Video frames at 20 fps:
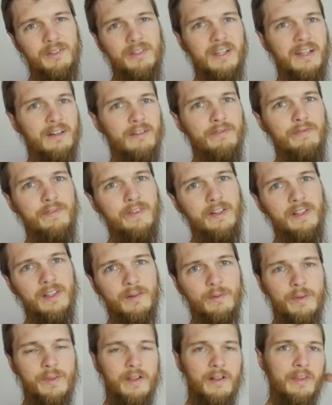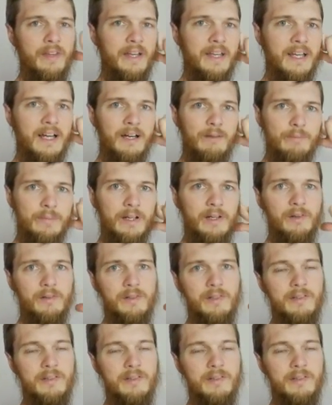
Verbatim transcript: you gotta fill it with all that compound.